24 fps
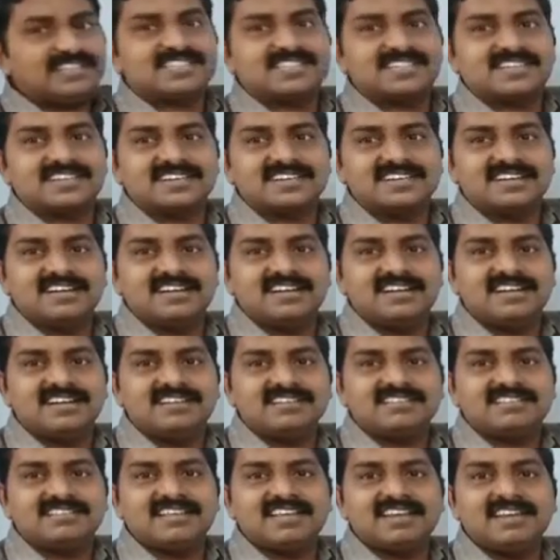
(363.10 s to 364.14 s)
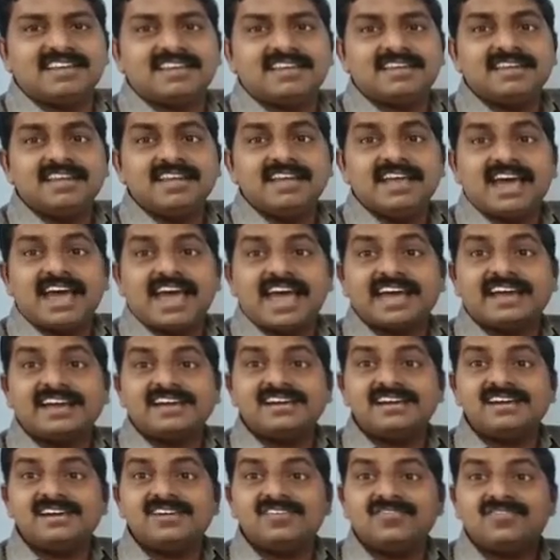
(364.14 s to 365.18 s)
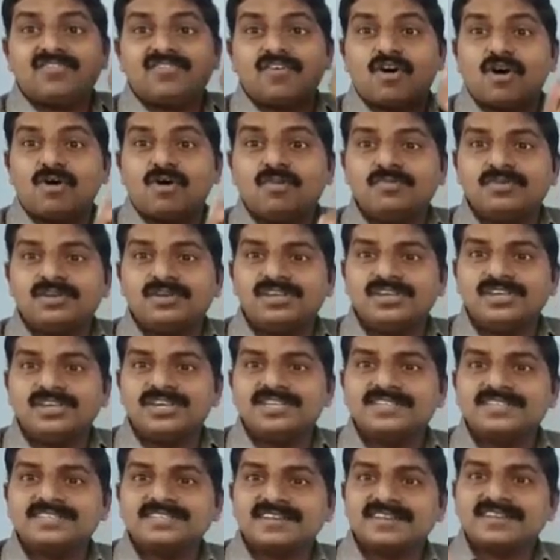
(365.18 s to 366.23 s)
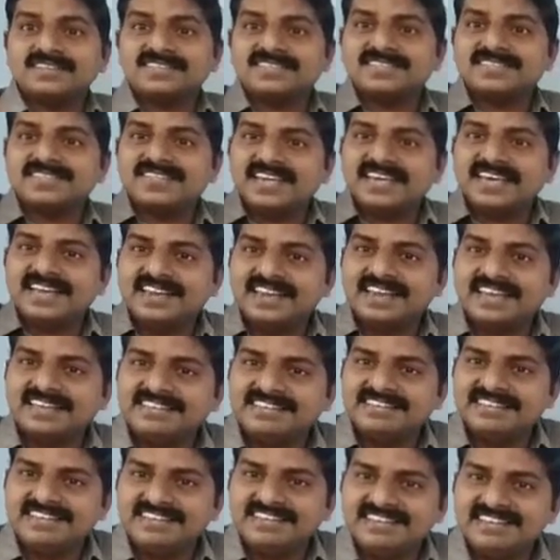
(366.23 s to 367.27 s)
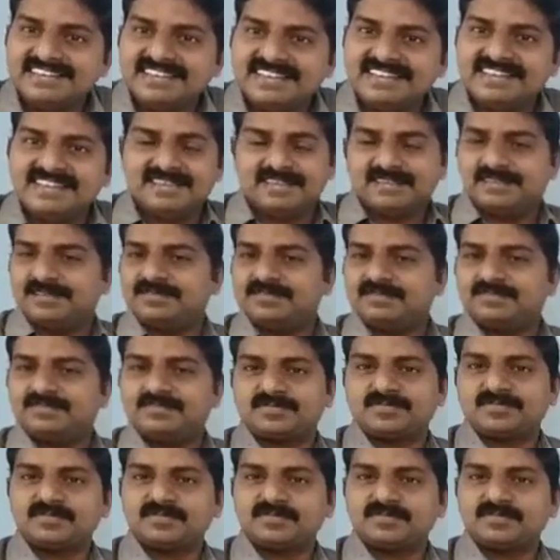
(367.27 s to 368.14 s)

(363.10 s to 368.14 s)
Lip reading: the circle, then angle formed is less than 90 degree.